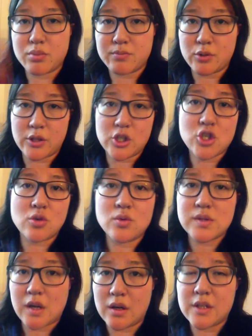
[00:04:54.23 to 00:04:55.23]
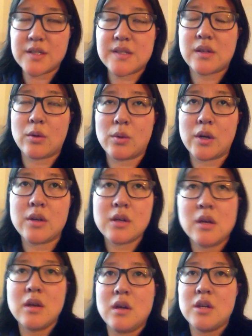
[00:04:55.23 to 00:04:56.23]
putting shoes on and so on,
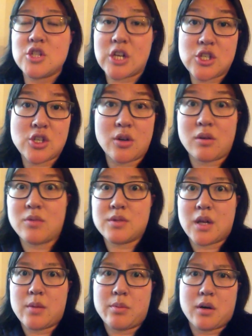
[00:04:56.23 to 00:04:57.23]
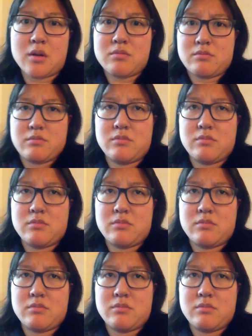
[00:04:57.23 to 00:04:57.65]
changing her own diaper.